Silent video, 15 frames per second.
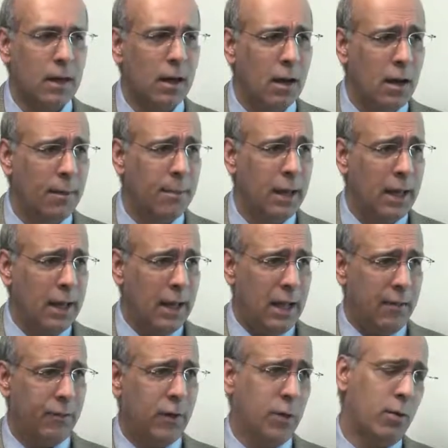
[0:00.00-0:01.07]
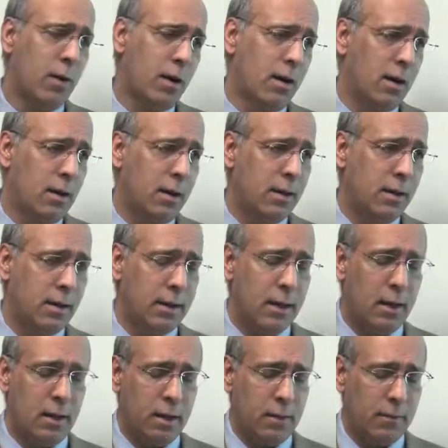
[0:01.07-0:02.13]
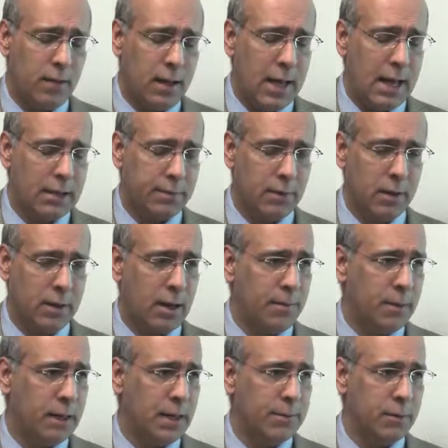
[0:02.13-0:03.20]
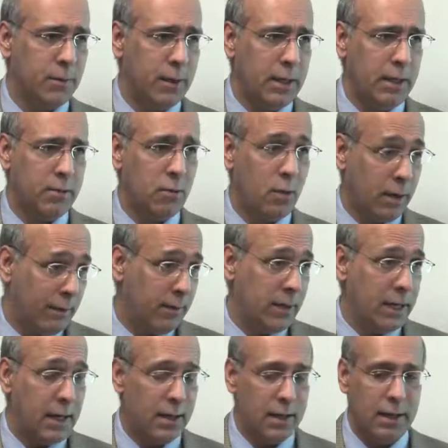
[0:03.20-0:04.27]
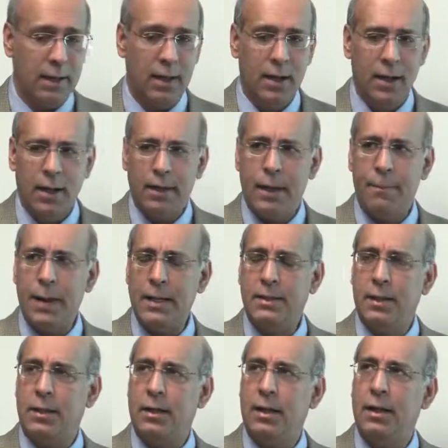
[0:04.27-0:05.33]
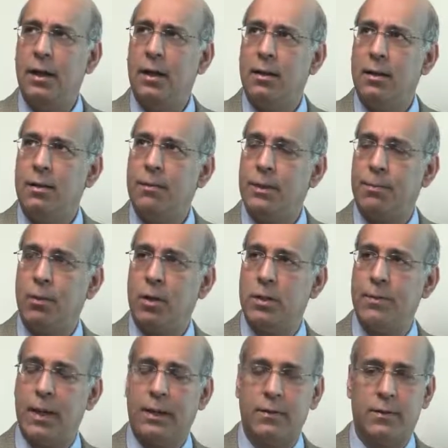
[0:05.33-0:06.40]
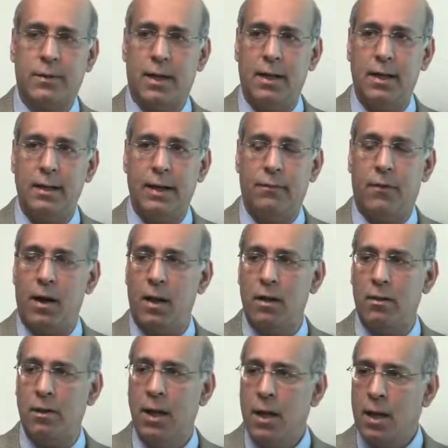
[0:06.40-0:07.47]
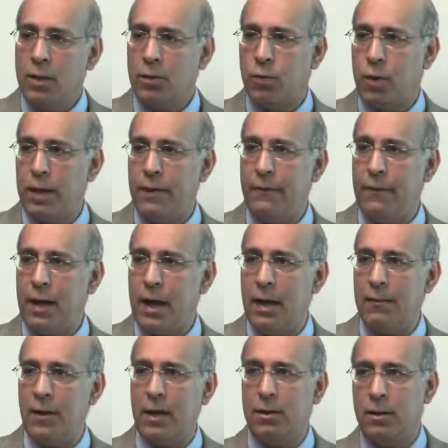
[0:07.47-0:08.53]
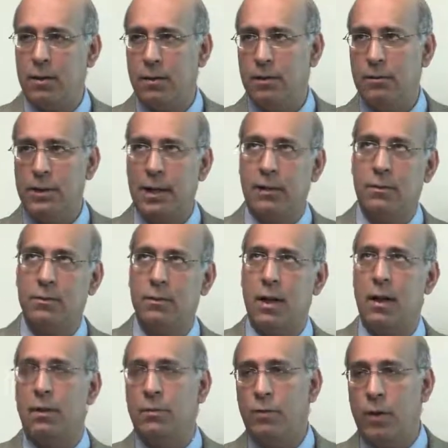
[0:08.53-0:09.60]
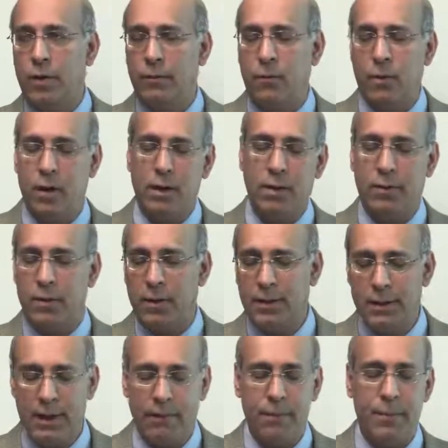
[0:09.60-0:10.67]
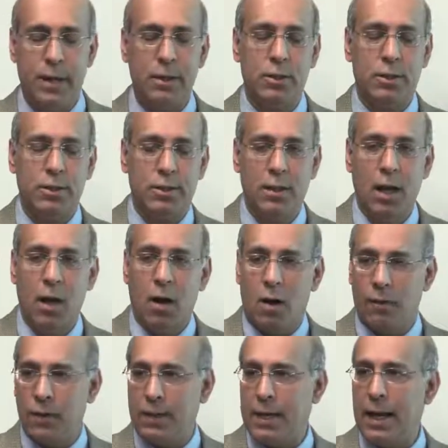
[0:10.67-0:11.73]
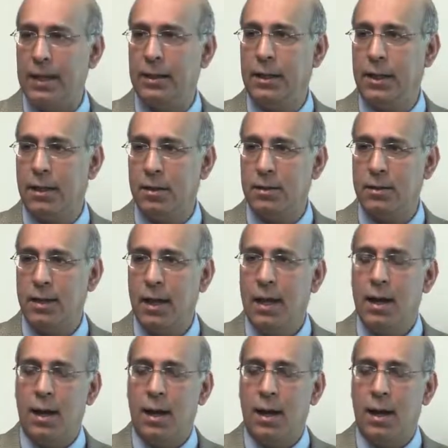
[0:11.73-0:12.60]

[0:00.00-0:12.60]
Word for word: um, if you are on a, uh, aspirin a couple times a week or even daily, they basically, uh, it was a prospective study. They followed 2,500, it was like, I don't know, 2,437 patients over 10 years.